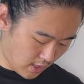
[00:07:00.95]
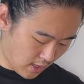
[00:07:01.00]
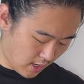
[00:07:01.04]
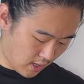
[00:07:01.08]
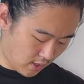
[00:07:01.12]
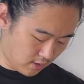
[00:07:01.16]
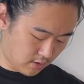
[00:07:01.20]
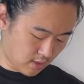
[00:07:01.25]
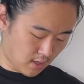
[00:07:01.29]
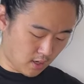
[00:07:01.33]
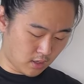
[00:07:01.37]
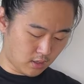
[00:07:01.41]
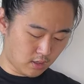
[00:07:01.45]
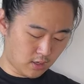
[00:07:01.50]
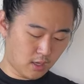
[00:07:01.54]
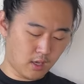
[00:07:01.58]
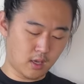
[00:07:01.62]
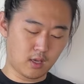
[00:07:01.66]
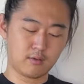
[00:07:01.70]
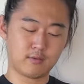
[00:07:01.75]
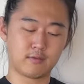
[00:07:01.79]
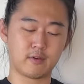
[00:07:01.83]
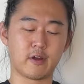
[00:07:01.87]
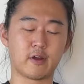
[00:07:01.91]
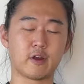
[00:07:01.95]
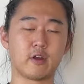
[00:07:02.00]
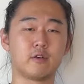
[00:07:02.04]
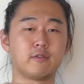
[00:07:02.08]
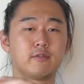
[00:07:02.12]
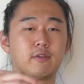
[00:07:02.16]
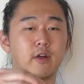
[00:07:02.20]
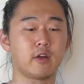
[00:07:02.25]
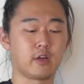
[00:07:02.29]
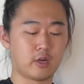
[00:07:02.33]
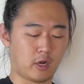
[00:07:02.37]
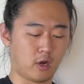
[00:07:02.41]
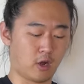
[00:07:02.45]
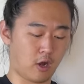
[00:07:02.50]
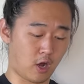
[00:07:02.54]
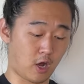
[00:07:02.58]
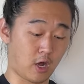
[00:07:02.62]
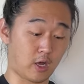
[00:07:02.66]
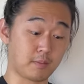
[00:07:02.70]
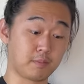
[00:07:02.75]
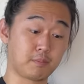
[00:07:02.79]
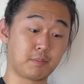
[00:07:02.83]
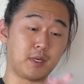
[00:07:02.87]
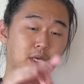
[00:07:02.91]
and then a very, very
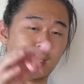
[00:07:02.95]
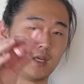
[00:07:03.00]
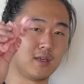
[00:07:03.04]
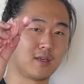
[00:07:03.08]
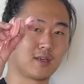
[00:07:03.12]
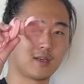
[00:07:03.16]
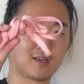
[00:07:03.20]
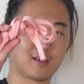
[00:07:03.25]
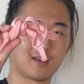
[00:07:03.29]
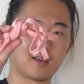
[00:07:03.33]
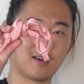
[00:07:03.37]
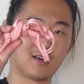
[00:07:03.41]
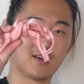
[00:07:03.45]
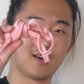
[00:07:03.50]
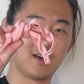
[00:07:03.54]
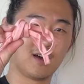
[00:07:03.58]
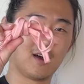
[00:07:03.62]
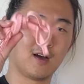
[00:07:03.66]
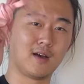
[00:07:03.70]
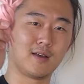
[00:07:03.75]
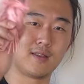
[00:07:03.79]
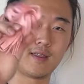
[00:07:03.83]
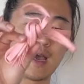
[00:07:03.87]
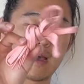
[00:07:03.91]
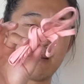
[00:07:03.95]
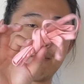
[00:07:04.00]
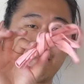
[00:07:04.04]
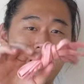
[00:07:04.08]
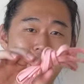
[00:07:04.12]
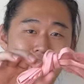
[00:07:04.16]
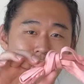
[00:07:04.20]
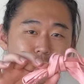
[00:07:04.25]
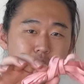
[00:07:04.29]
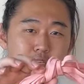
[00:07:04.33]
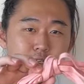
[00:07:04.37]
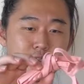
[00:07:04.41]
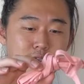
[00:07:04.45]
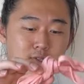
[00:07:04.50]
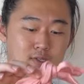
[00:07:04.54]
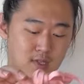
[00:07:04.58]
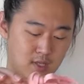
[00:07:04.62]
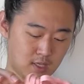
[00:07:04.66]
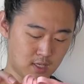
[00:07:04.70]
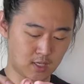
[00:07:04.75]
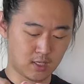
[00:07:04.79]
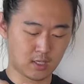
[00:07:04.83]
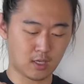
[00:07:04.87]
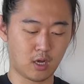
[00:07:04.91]
hot pink that matches
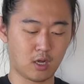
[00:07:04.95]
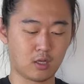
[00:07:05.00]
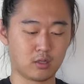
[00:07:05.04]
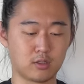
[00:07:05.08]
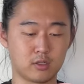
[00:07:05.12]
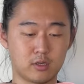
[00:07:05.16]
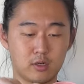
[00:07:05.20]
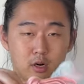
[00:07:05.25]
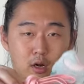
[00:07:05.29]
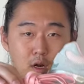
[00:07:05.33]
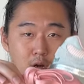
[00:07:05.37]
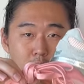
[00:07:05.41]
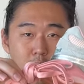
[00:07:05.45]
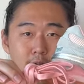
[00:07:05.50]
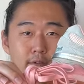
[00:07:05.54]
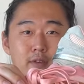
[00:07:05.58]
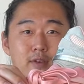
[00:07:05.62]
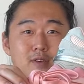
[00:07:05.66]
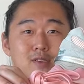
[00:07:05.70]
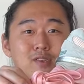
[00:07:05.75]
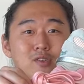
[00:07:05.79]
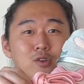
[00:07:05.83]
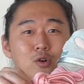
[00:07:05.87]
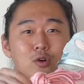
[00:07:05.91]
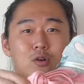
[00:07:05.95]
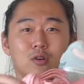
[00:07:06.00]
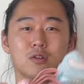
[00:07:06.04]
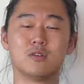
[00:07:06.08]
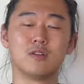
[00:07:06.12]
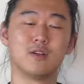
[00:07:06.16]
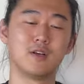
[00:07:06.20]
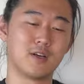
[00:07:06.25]
the color of the sole.